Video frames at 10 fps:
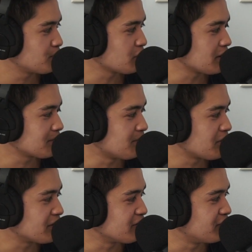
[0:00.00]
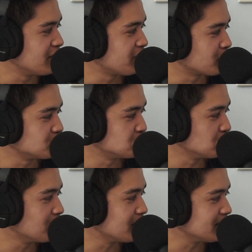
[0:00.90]
product market fit for
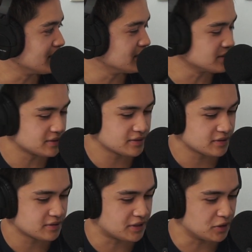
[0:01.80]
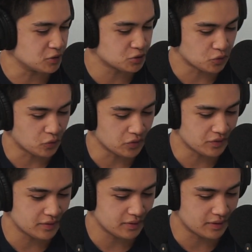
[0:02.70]
TubeBuddy is geared
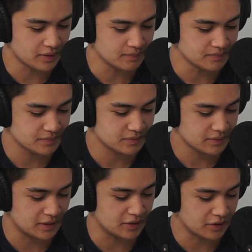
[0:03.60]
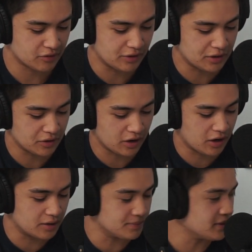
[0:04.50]
toward in the creator
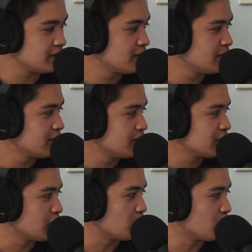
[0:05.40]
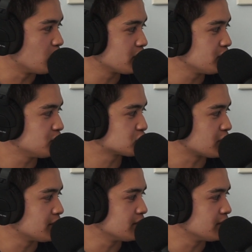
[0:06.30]
economy. What are you trying